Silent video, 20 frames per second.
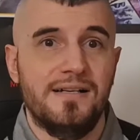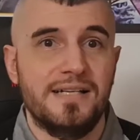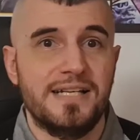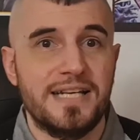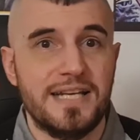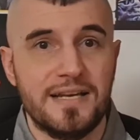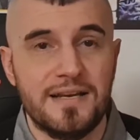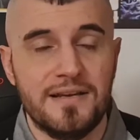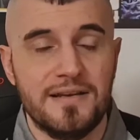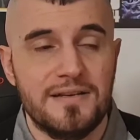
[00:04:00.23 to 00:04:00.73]

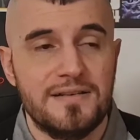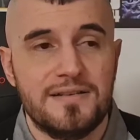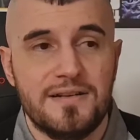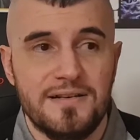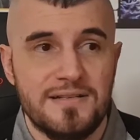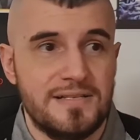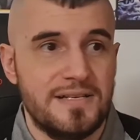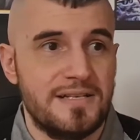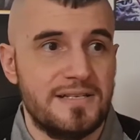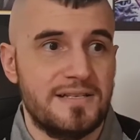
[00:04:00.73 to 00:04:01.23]
league,
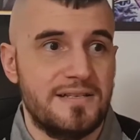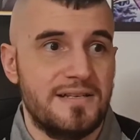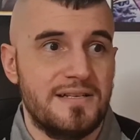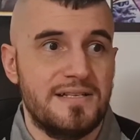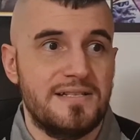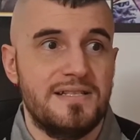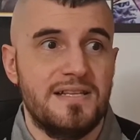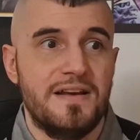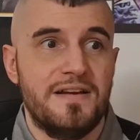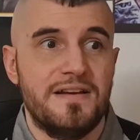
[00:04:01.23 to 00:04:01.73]
because
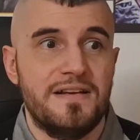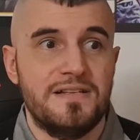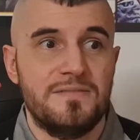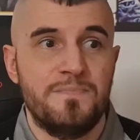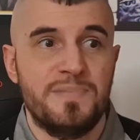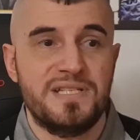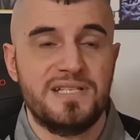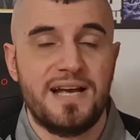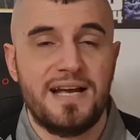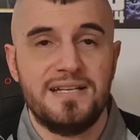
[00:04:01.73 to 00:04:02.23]
he's
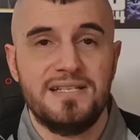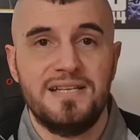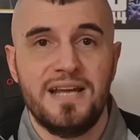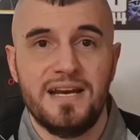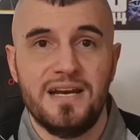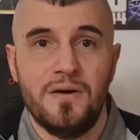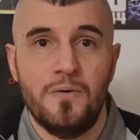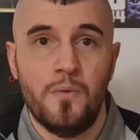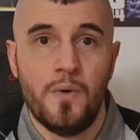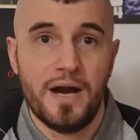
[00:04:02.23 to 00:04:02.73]
besides
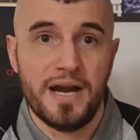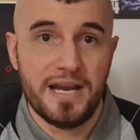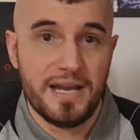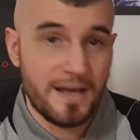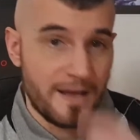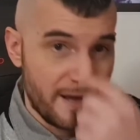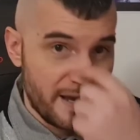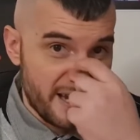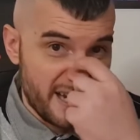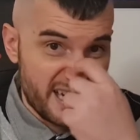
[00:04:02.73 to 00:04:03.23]
Dana
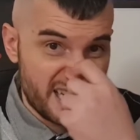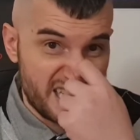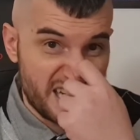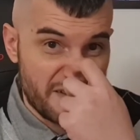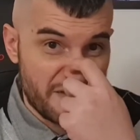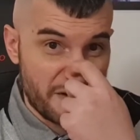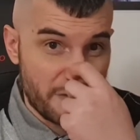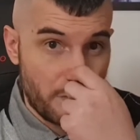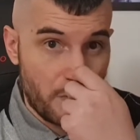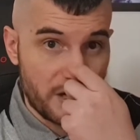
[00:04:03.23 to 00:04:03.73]
White, he's
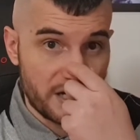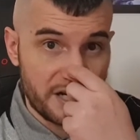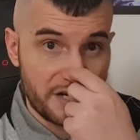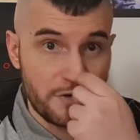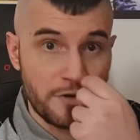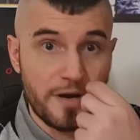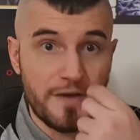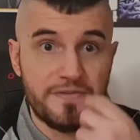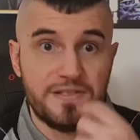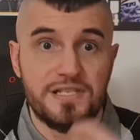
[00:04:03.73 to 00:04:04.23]
never won a
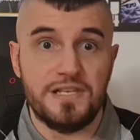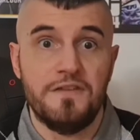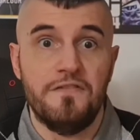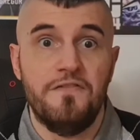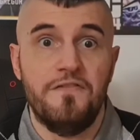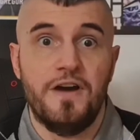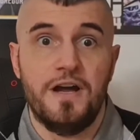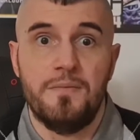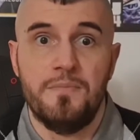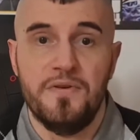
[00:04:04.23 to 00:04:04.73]
UFC
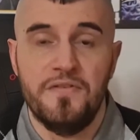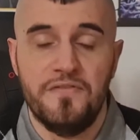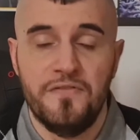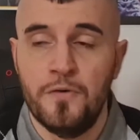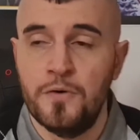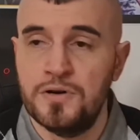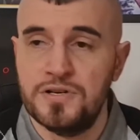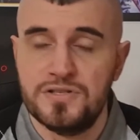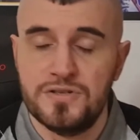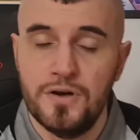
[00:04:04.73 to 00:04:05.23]
fight
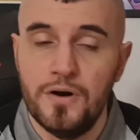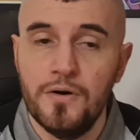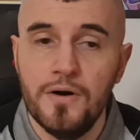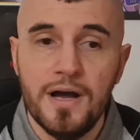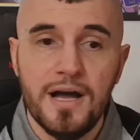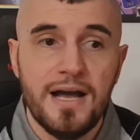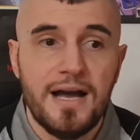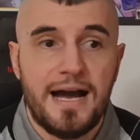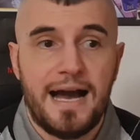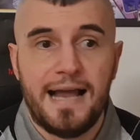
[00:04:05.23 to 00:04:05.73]
before. So
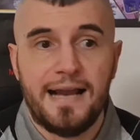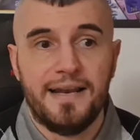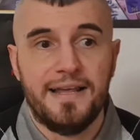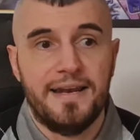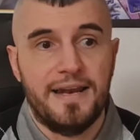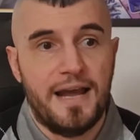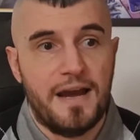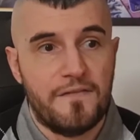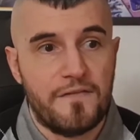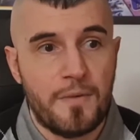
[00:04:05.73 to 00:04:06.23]
I
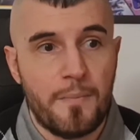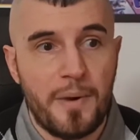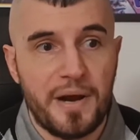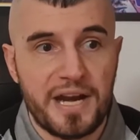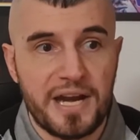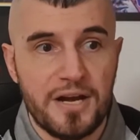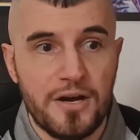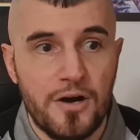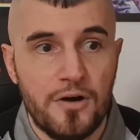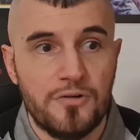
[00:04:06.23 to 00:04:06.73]
let
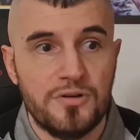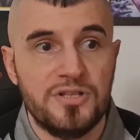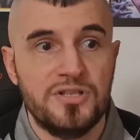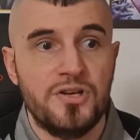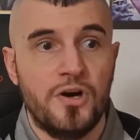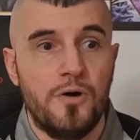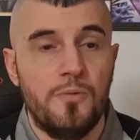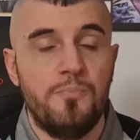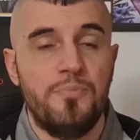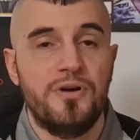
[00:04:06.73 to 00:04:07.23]
everybody know,
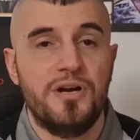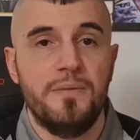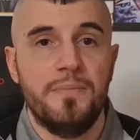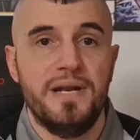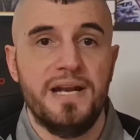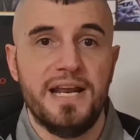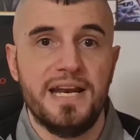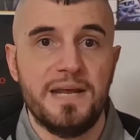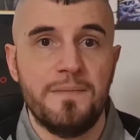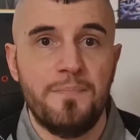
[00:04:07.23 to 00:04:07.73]
don't put him
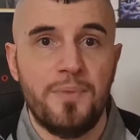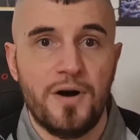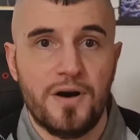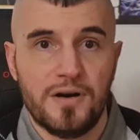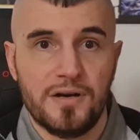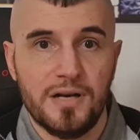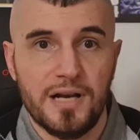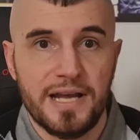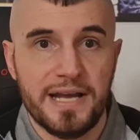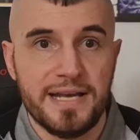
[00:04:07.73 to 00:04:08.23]
in any
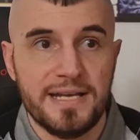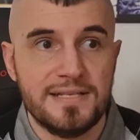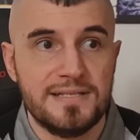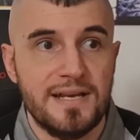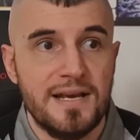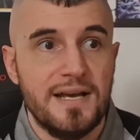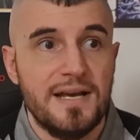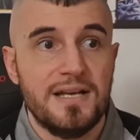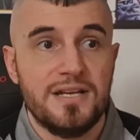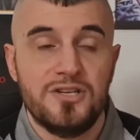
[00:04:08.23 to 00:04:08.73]
parlays,
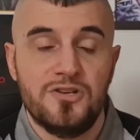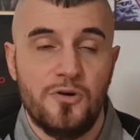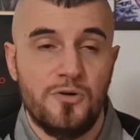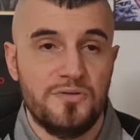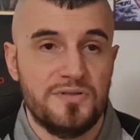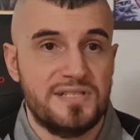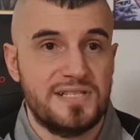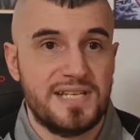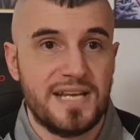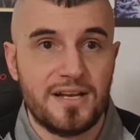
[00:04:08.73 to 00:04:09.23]

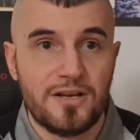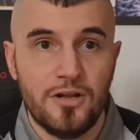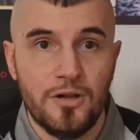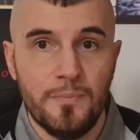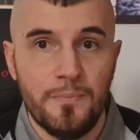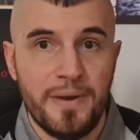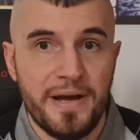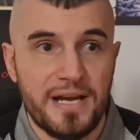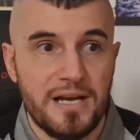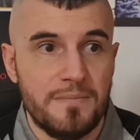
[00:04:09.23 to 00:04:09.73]
don't
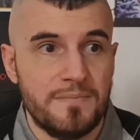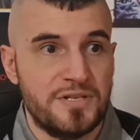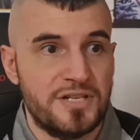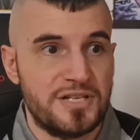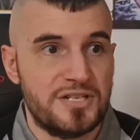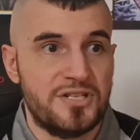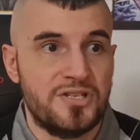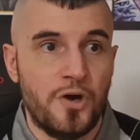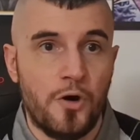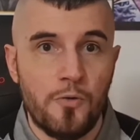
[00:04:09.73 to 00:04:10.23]
single bet him,
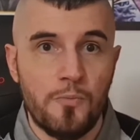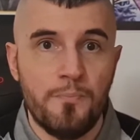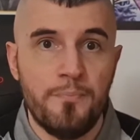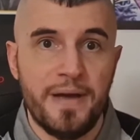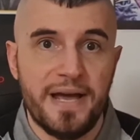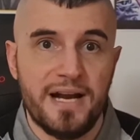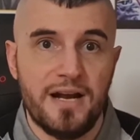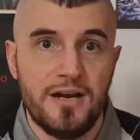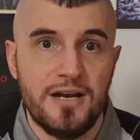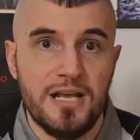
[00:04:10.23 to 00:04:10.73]
just don't
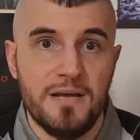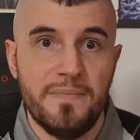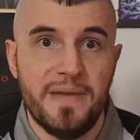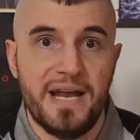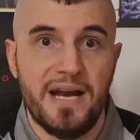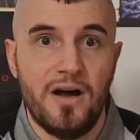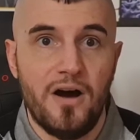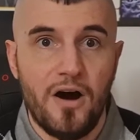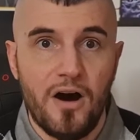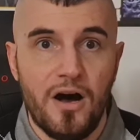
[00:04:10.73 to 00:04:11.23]
bet on him
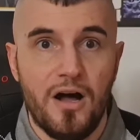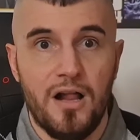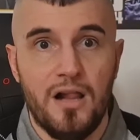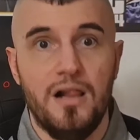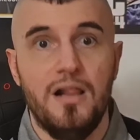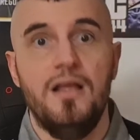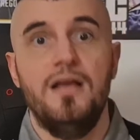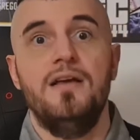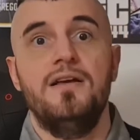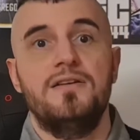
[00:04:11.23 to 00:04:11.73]
at
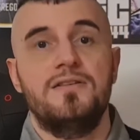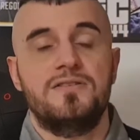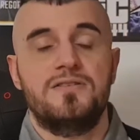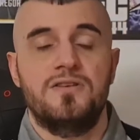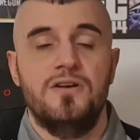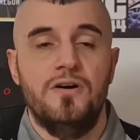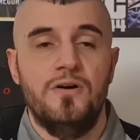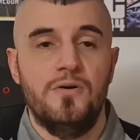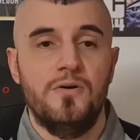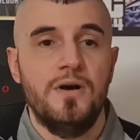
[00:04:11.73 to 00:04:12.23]
all.
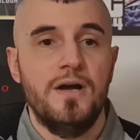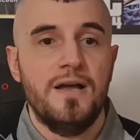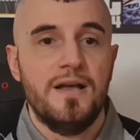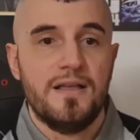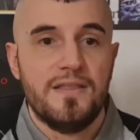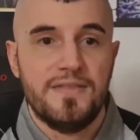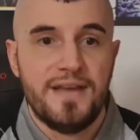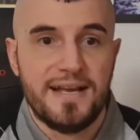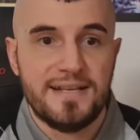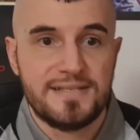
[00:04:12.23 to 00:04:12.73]
So
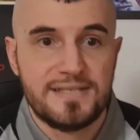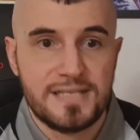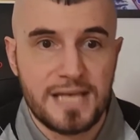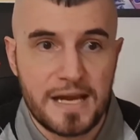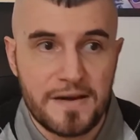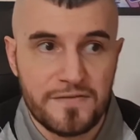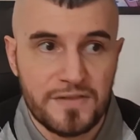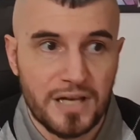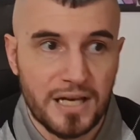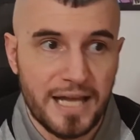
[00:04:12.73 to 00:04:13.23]
that
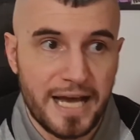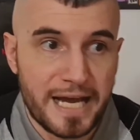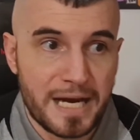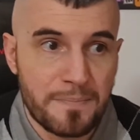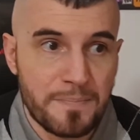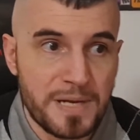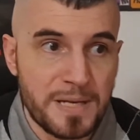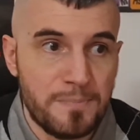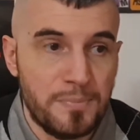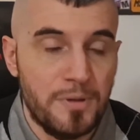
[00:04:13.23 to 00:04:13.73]
saved a lot
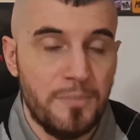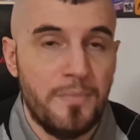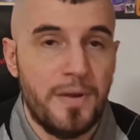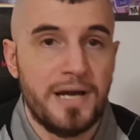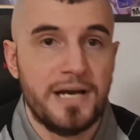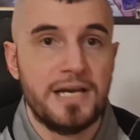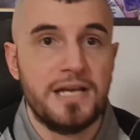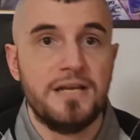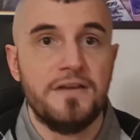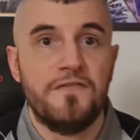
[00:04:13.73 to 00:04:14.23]
of people
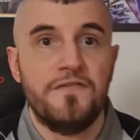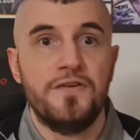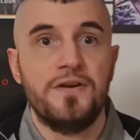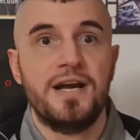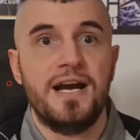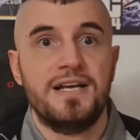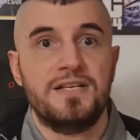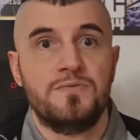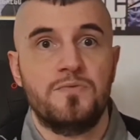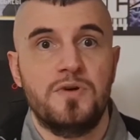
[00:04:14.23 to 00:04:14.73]
money if you
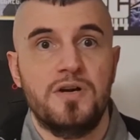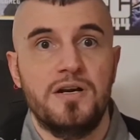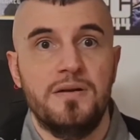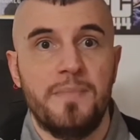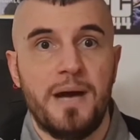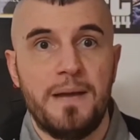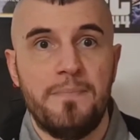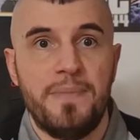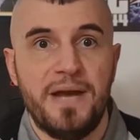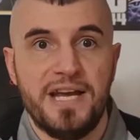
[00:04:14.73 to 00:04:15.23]
guys were in
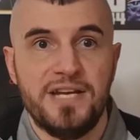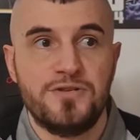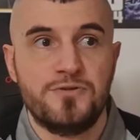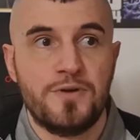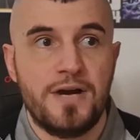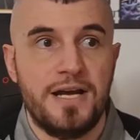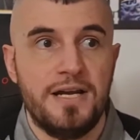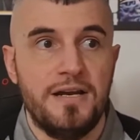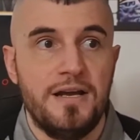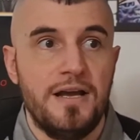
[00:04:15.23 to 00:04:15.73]
my
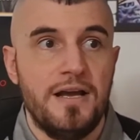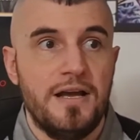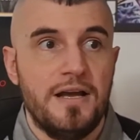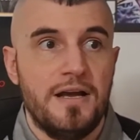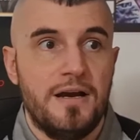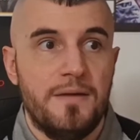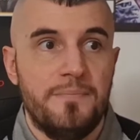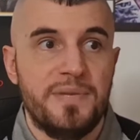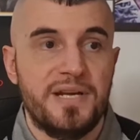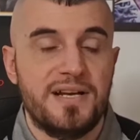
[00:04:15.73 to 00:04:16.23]
Patreon,
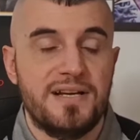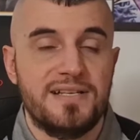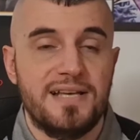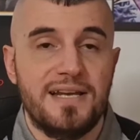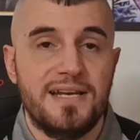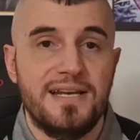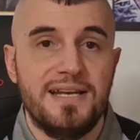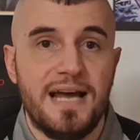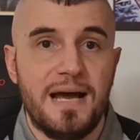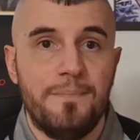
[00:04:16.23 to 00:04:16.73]
because I
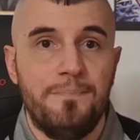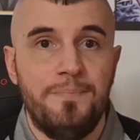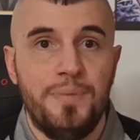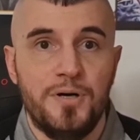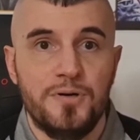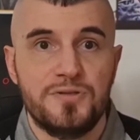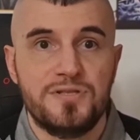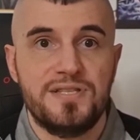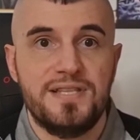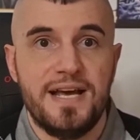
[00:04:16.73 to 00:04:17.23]
did not
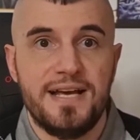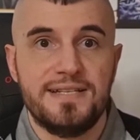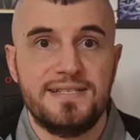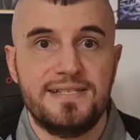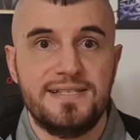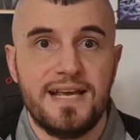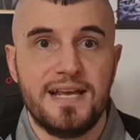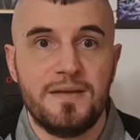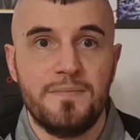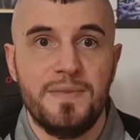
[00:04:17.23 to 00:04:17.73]
post that
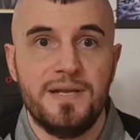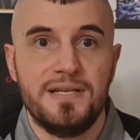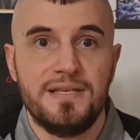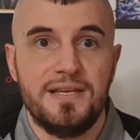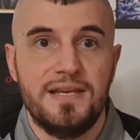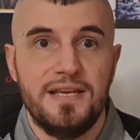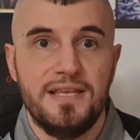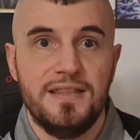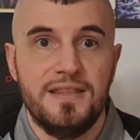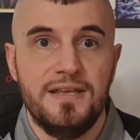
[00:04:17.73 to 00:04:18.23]
segment
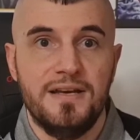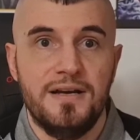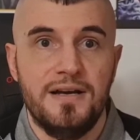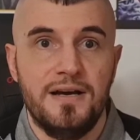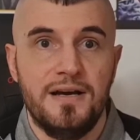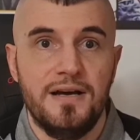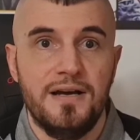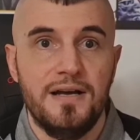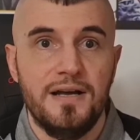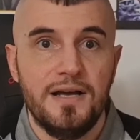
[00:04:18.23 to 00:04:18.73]
in
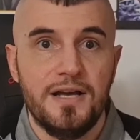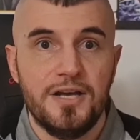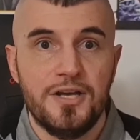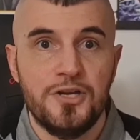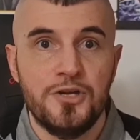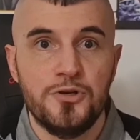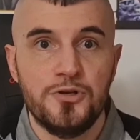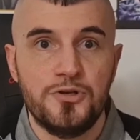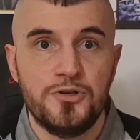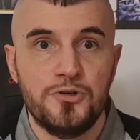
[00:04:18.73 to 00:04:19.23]
the
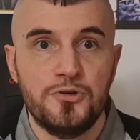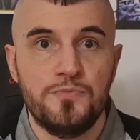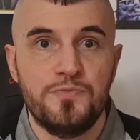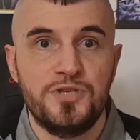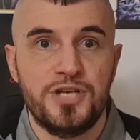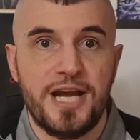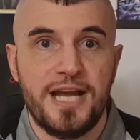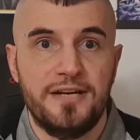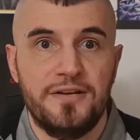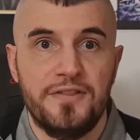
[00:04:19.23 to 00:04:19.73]
YouTube
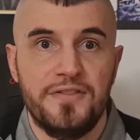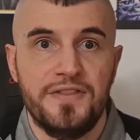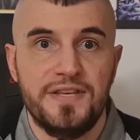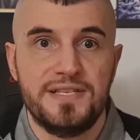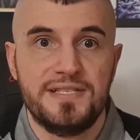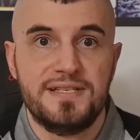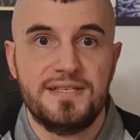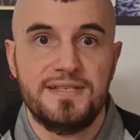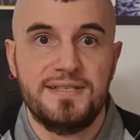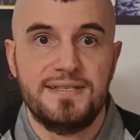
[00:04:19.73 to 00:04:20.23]
channel
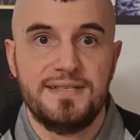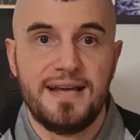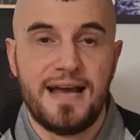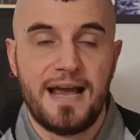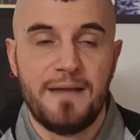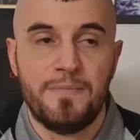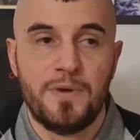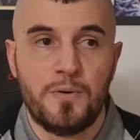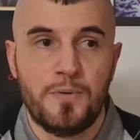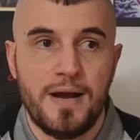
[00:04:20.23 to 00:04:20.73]
this
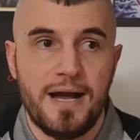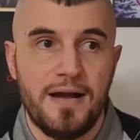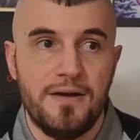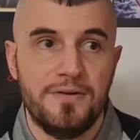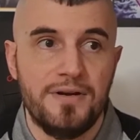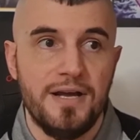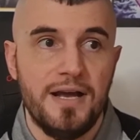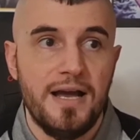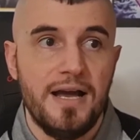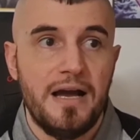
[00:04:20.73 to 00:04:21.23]
time
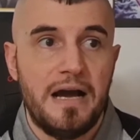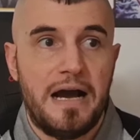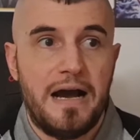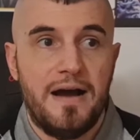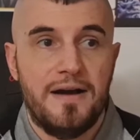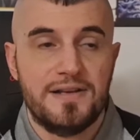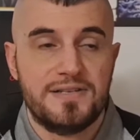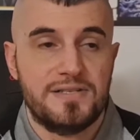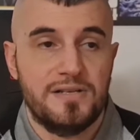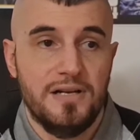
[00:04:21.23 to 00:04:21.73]
around.
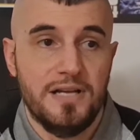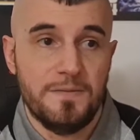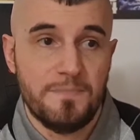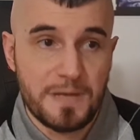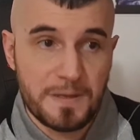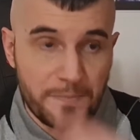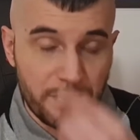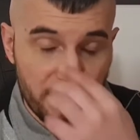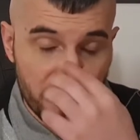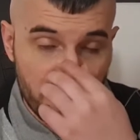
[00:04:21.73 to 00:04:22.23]
I also let
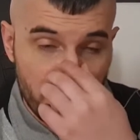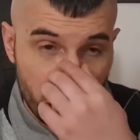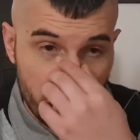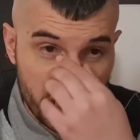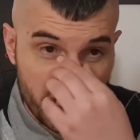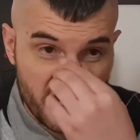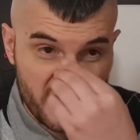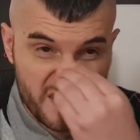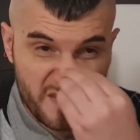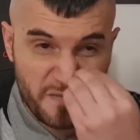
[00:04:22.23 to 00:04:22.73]
people know,
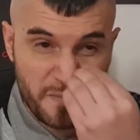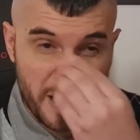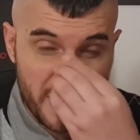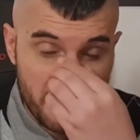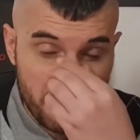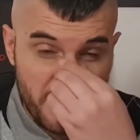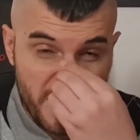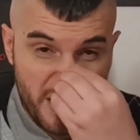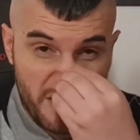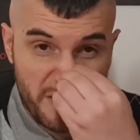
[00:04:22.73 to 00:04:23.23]
because of
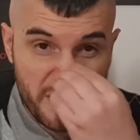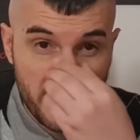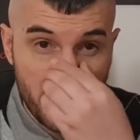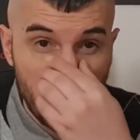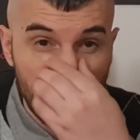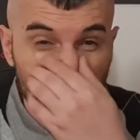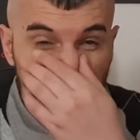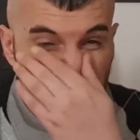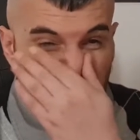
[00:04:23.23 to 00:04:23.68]
Mike Perry,